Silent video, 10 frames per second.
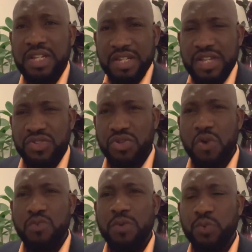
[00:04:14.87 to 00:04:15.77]
Now,
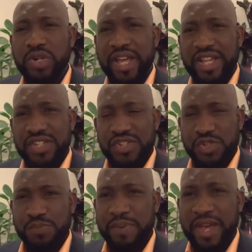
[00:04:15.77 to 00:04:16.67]
someone would
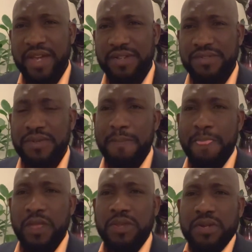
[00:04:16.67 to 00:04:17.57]
expect
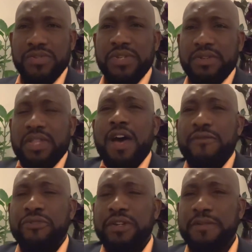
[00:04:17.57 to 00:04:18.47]
that the South
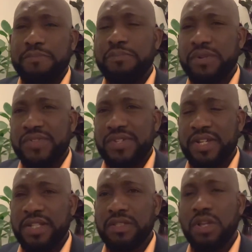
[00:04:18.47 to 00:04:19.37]
African
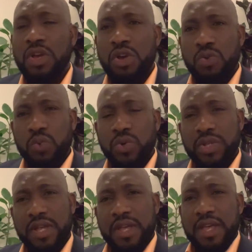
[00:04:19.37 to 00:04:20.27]
president would
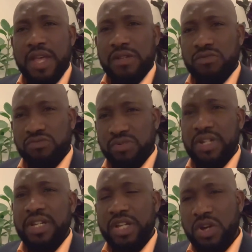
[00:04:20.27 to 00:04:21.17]

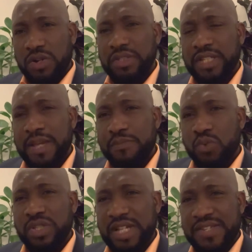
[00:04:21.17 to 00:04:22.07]
really condemn
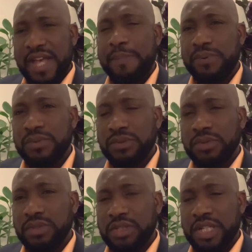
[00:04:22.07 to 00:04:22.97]
what has
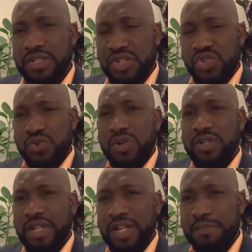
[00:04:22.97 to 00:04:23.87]
happened in the
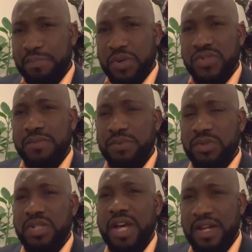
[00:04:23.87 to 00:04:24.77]
strongest possible
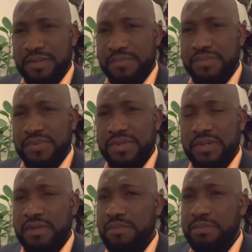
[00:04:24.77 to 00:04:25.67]

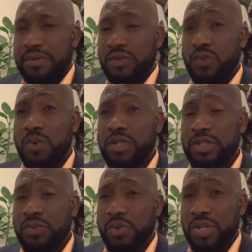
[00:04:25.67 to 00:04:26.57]
terms. But what
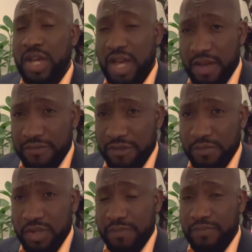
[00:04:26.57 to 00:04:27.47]
did we have
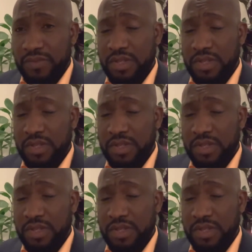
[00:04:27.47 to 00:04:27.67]
from him?